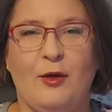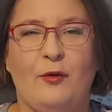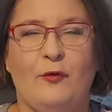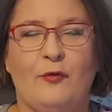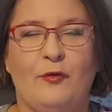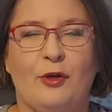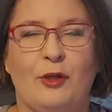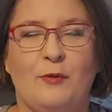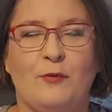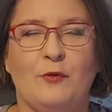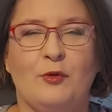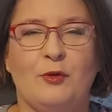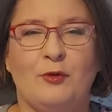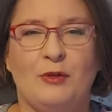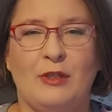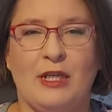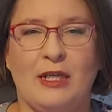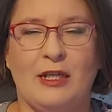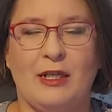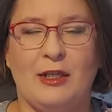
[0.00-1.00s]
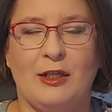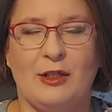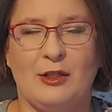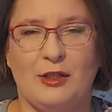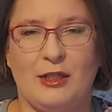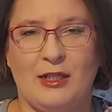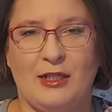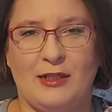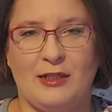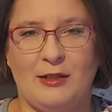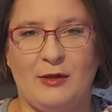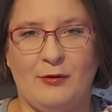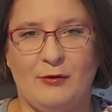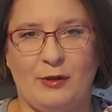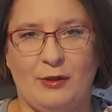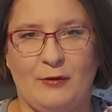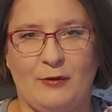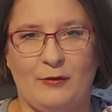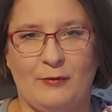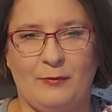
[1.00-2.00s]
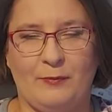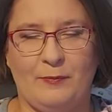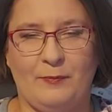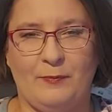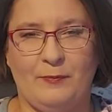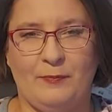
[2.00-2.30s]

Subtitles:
from Today in Jen's Sewing Room.